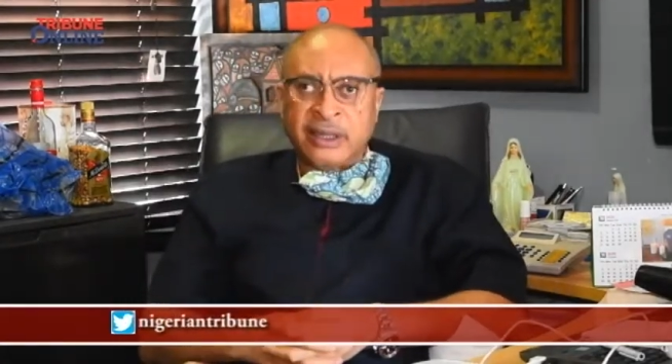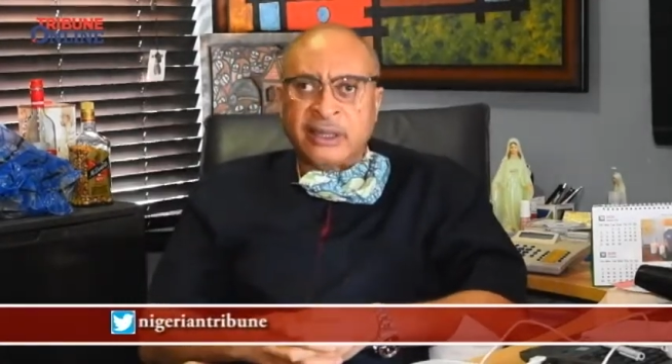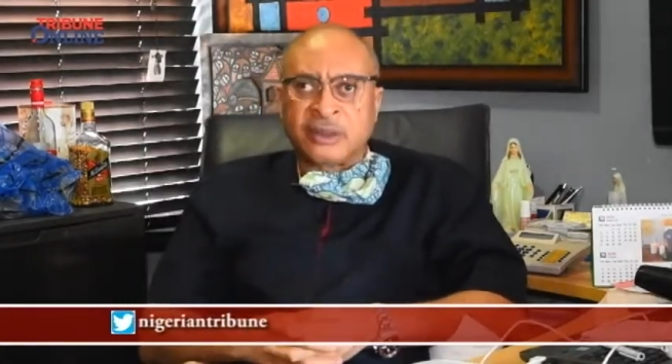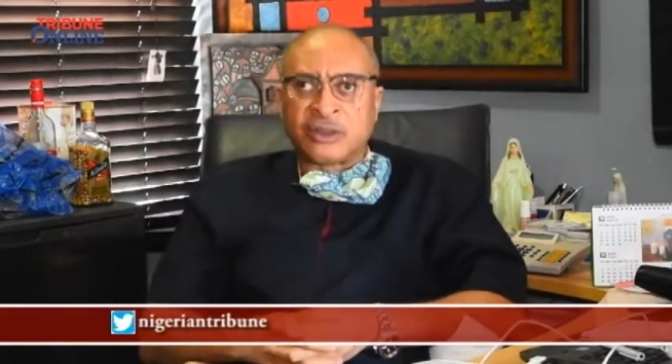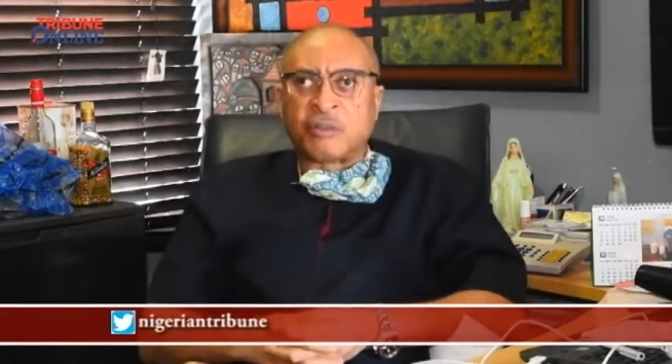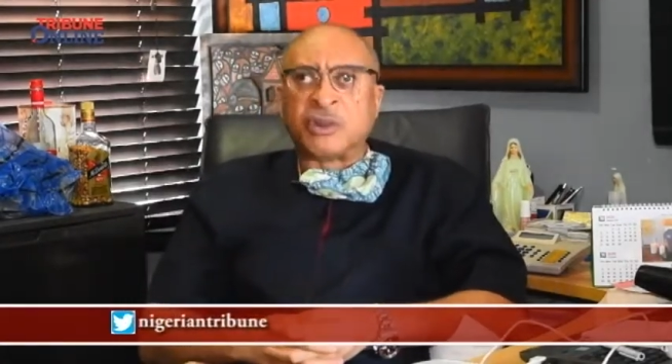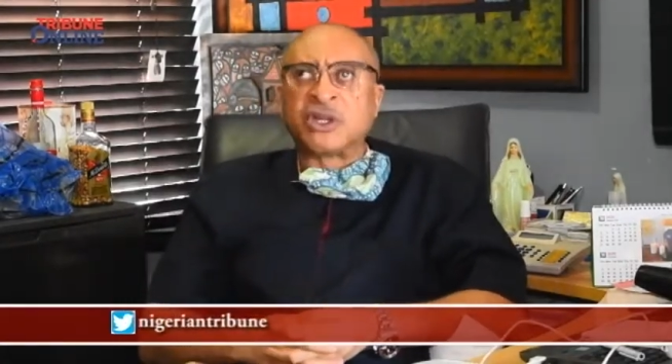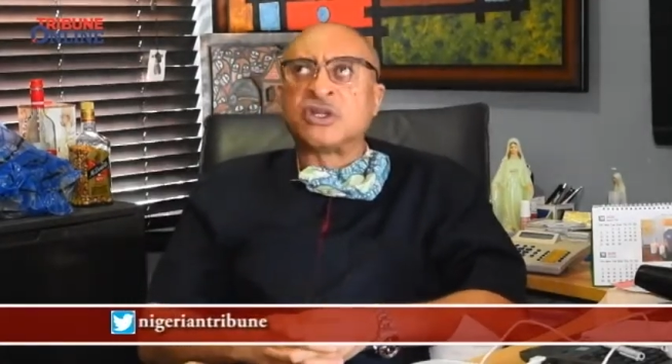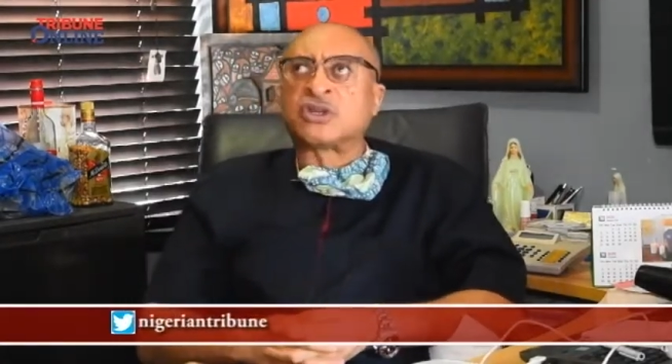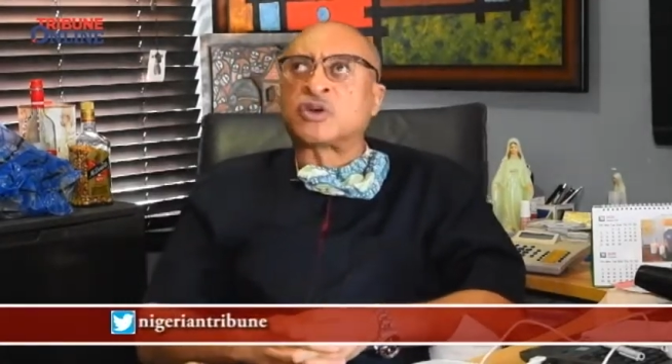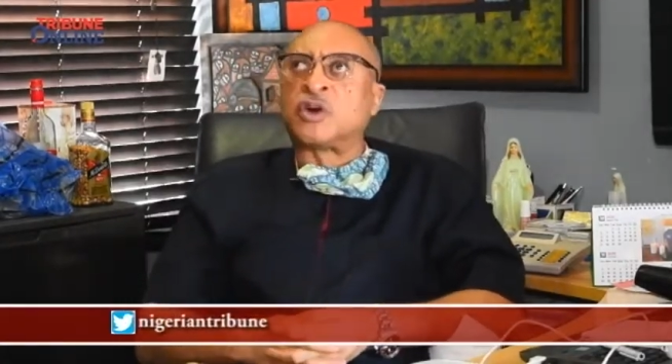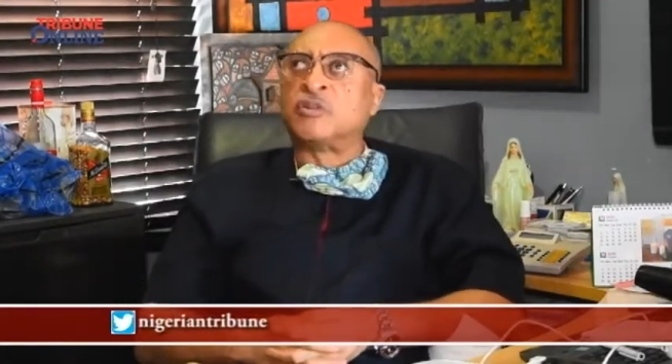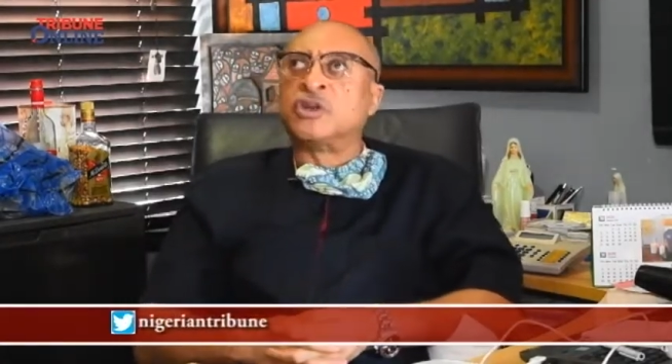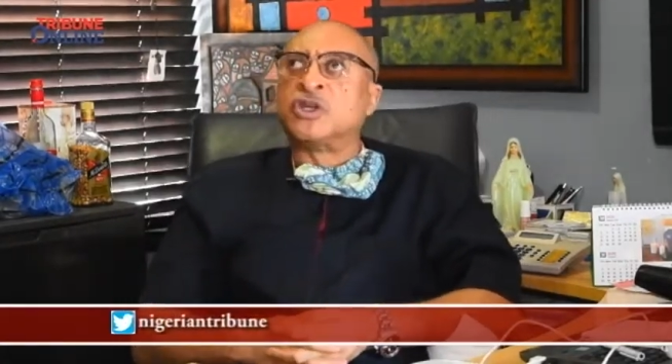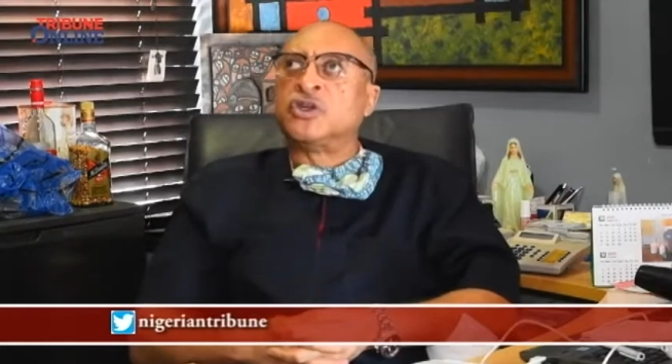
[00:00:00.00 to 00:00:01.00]
Somebody's
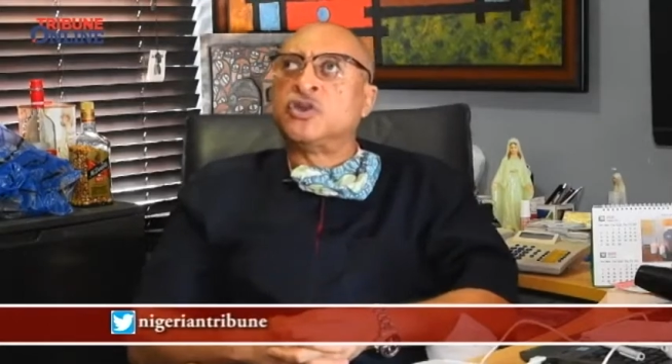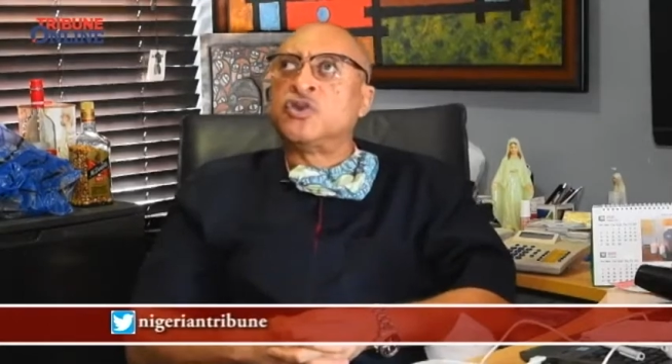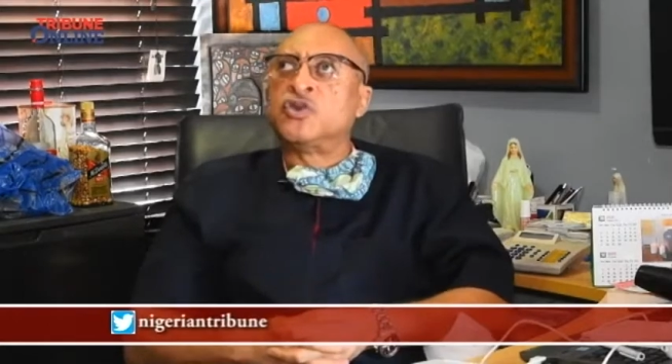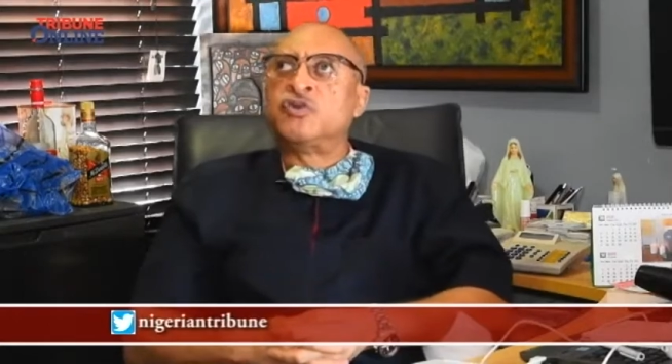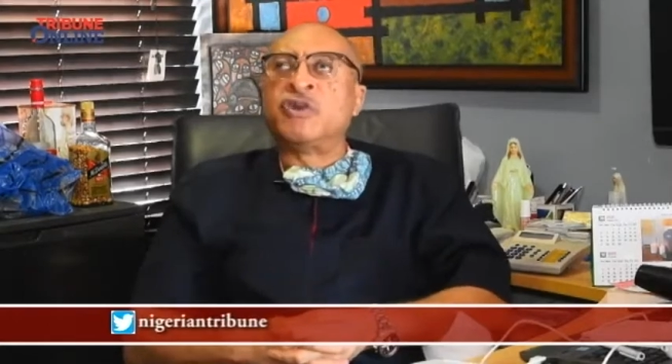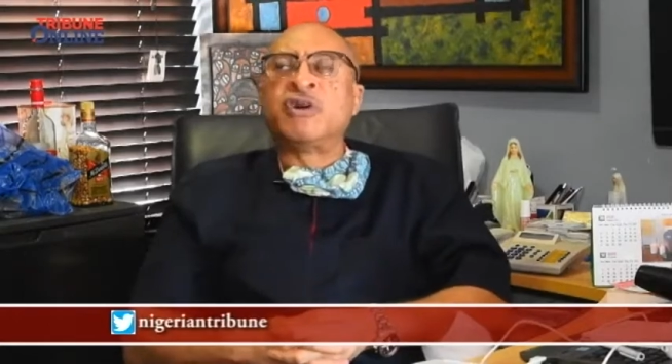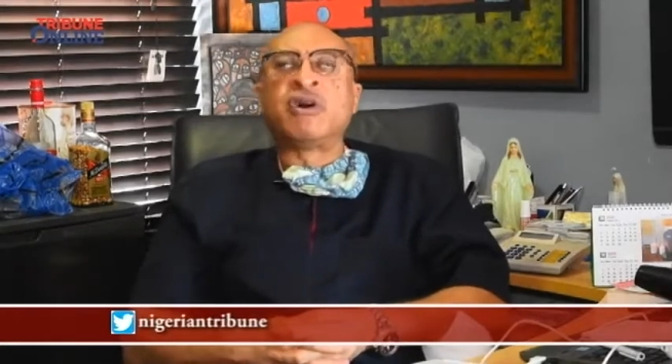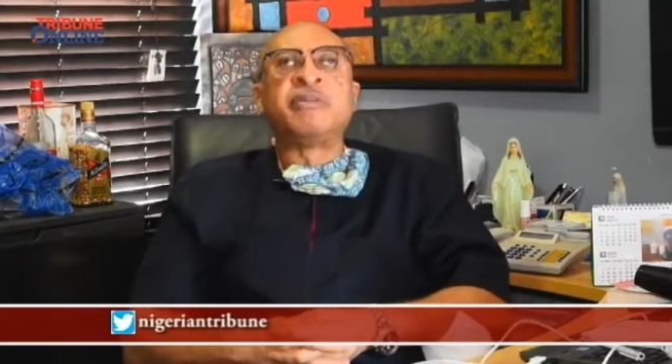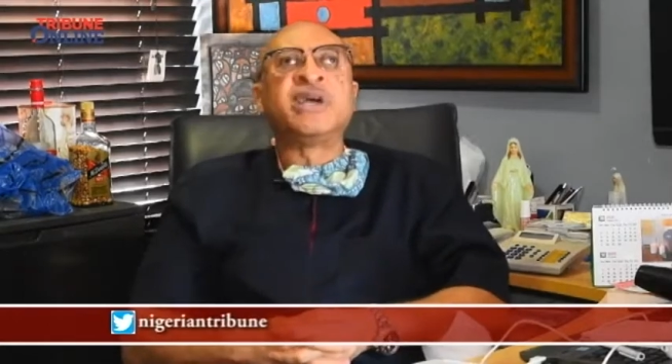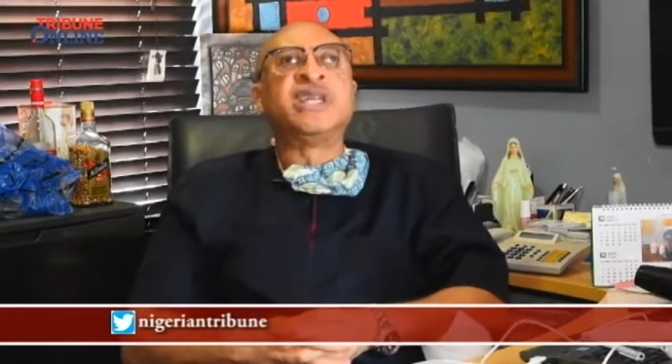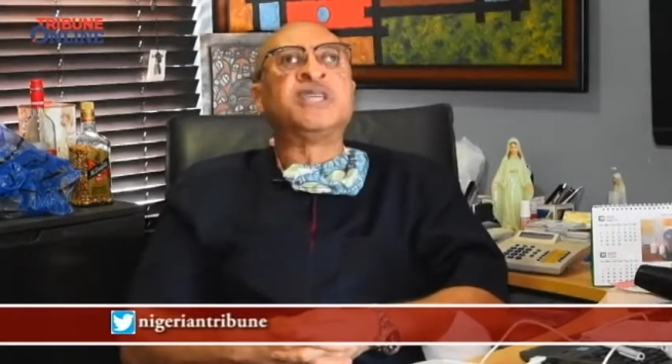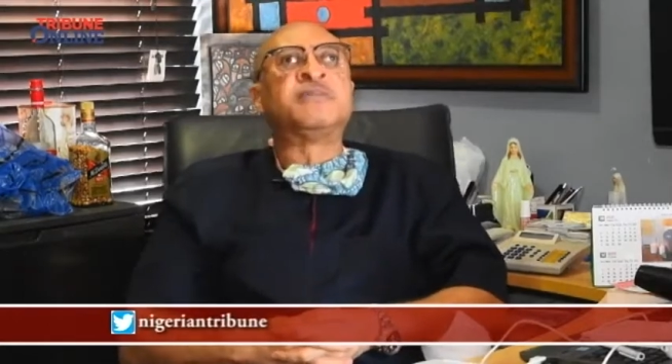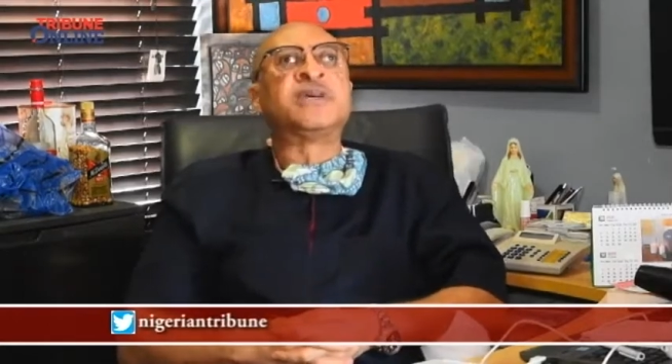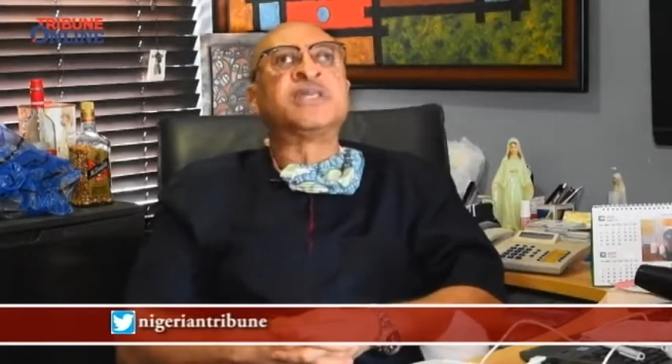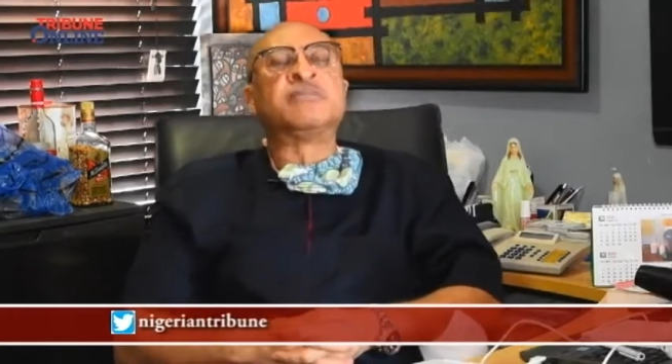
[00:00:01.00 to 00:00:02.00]
coming, you've never met
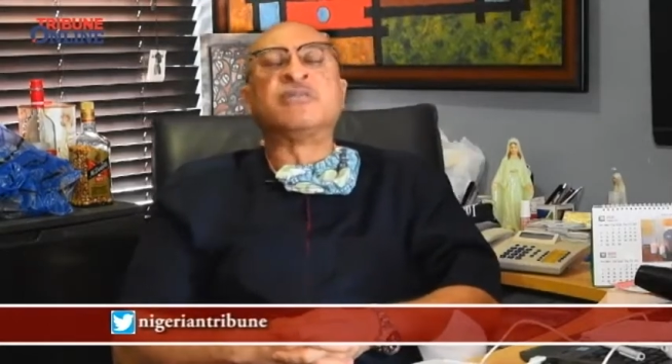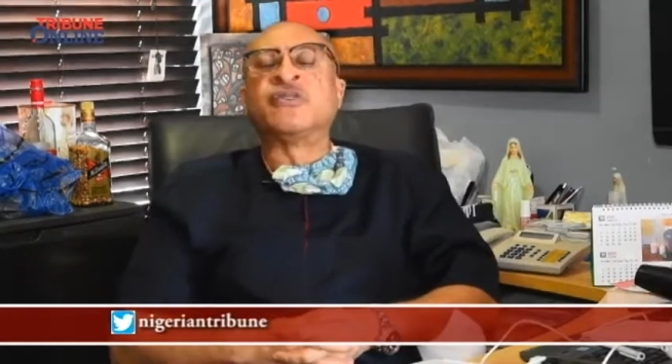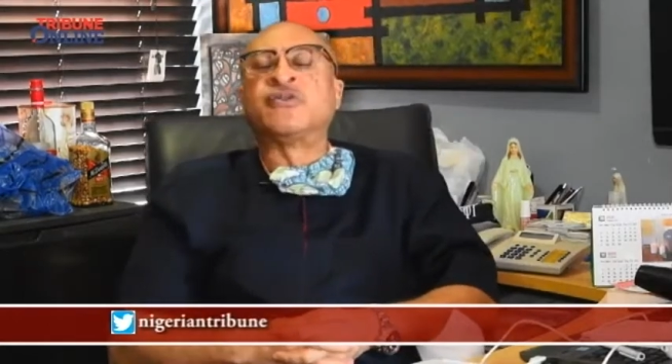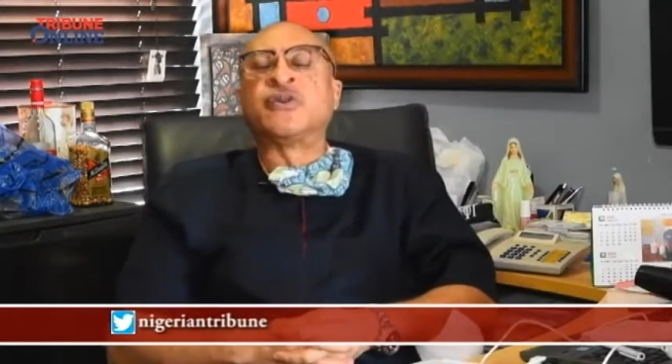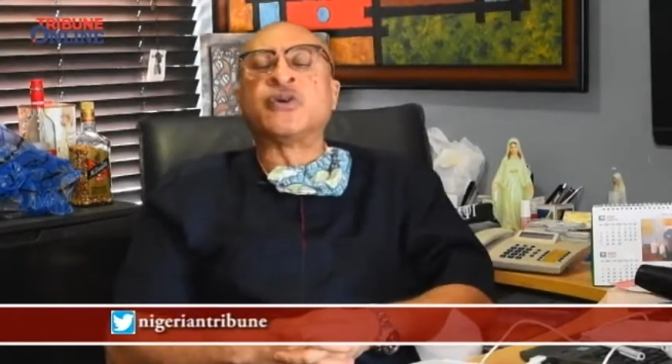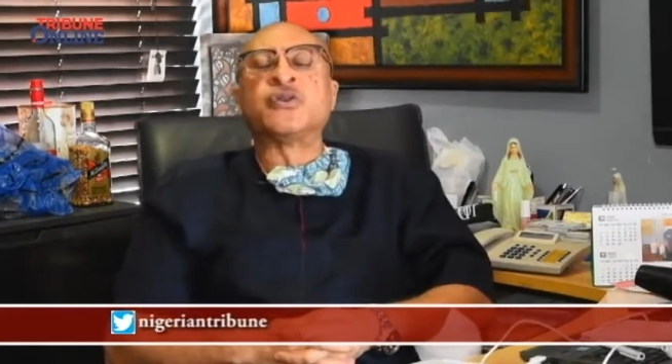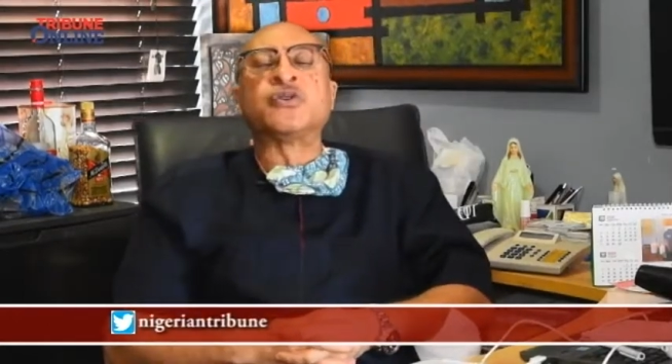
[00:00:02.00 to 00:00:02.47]
this person before,